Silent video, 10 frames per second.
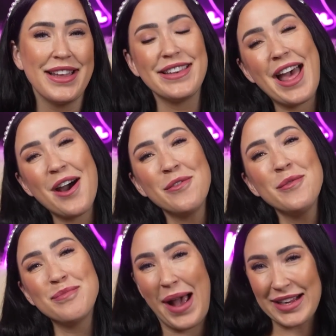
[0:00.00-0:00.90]
Now,
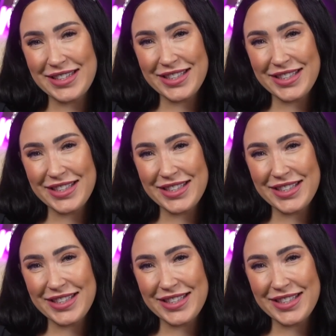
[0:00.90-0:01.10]
back to the